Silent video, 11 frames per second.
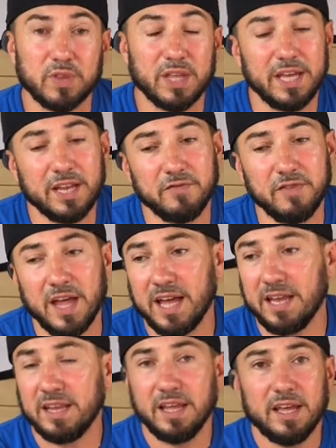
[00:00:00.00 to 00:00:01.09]
And if not,
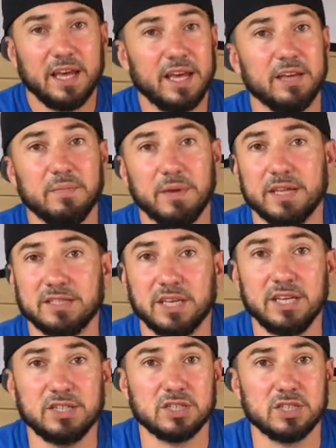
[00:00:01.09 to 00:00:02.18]
hey man, to
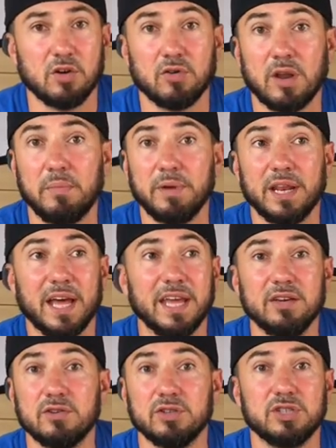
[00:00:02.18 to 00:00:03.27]
each his own. I mean, I
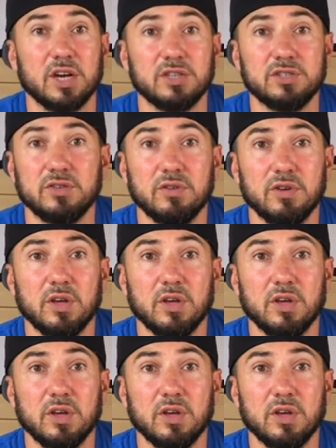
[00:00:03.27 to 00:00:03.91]
ain't gonna judge you.